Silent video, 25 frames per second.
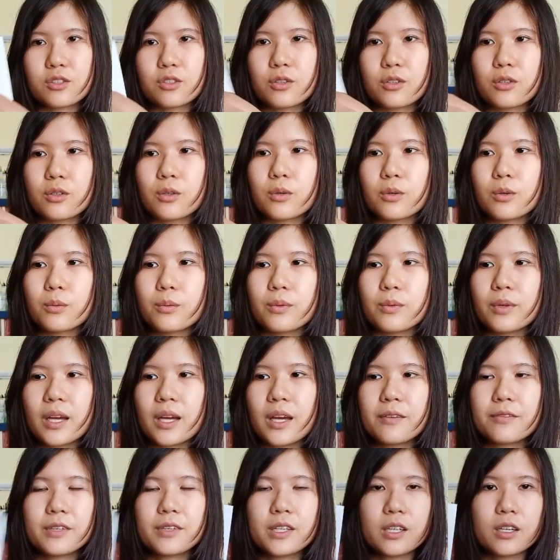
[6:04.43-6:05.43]
So we
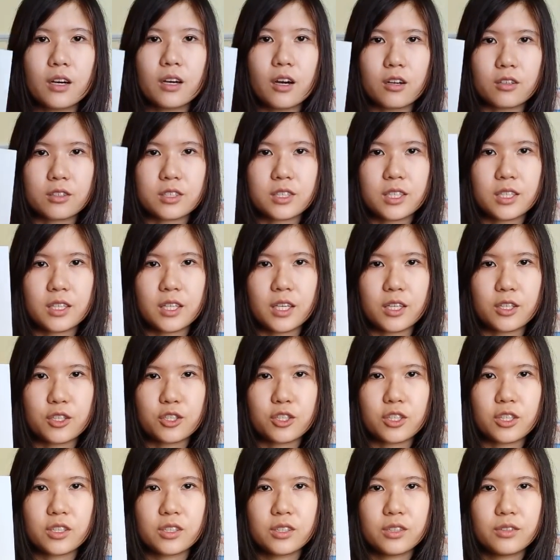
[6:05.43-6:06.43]
have here
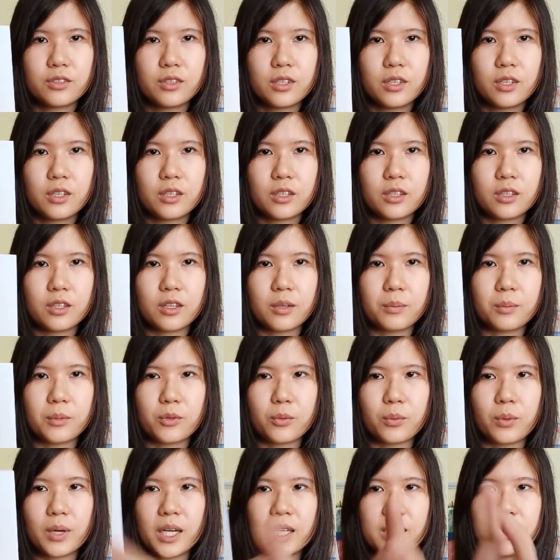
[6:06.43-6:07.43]
oxidation, number
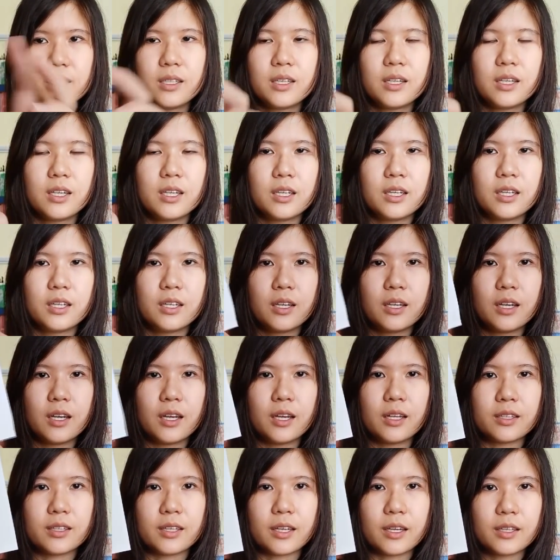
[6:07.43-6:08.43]
1,
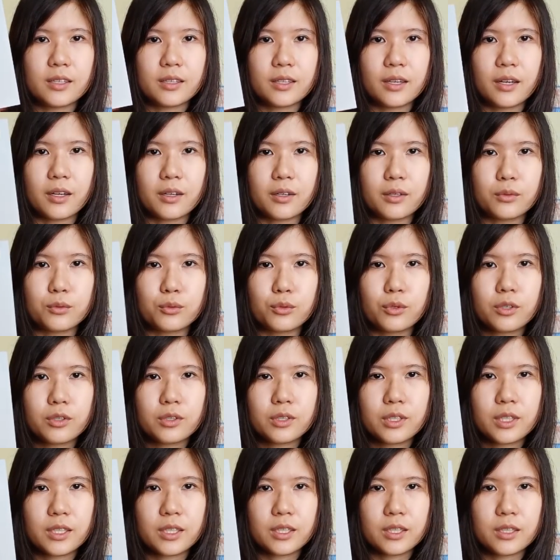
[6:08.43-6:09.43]
and then I
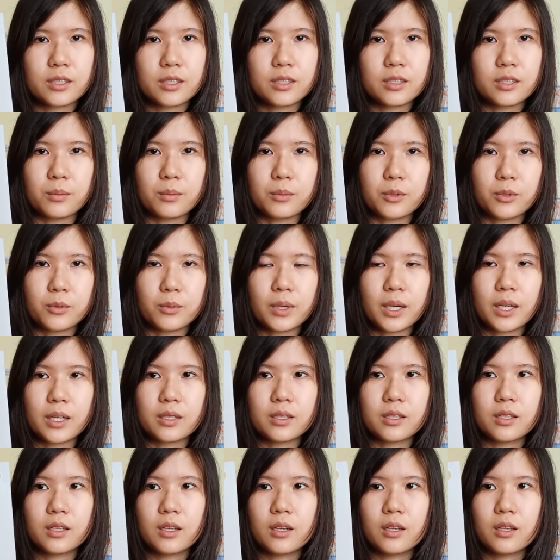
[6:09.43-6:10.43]
wrote here number
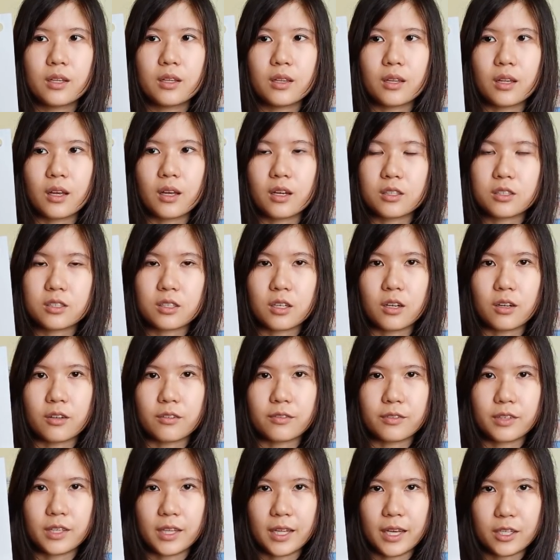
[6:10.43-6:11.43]
1, loss
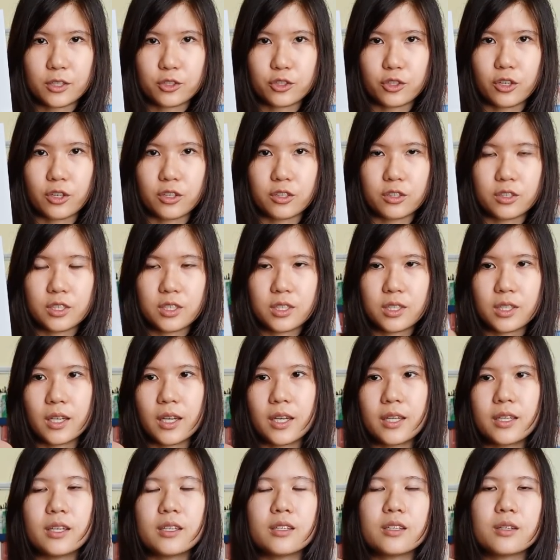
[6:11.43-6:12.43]
of electrons,
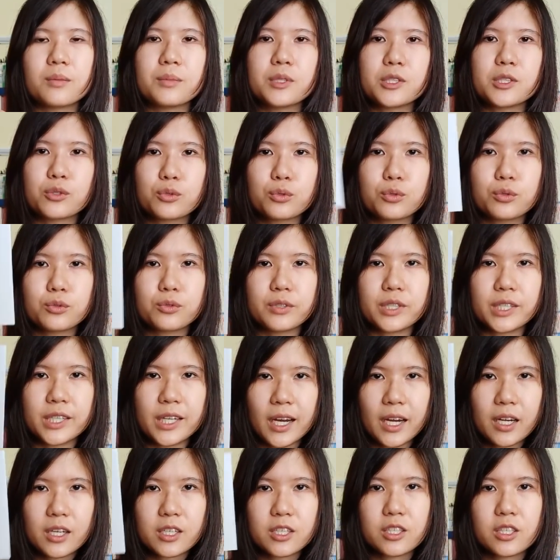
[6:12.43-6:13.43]
and then number 2,
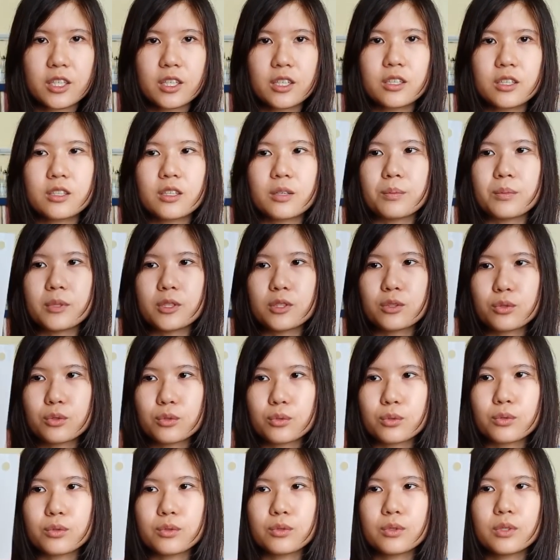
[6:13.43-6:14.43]
reduction, number
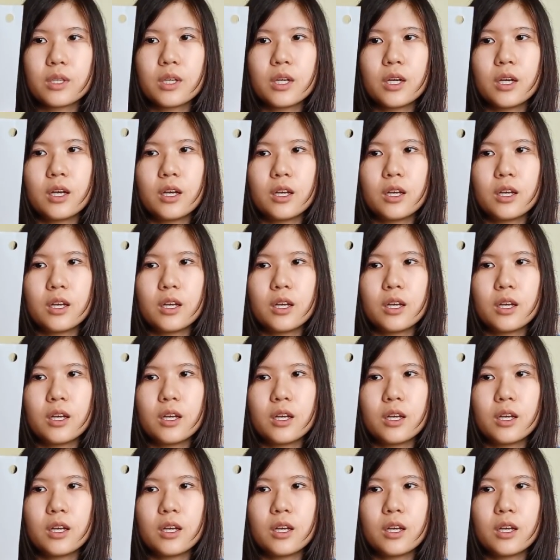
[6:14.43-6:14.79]
2,